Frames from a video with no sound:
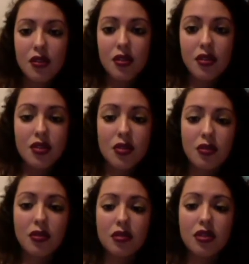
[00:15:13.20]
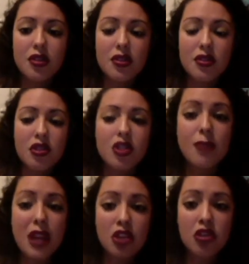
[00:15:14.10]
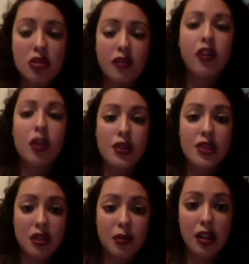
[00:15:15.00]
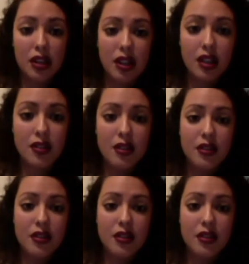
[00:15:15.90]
So just make sure to focus on the right things.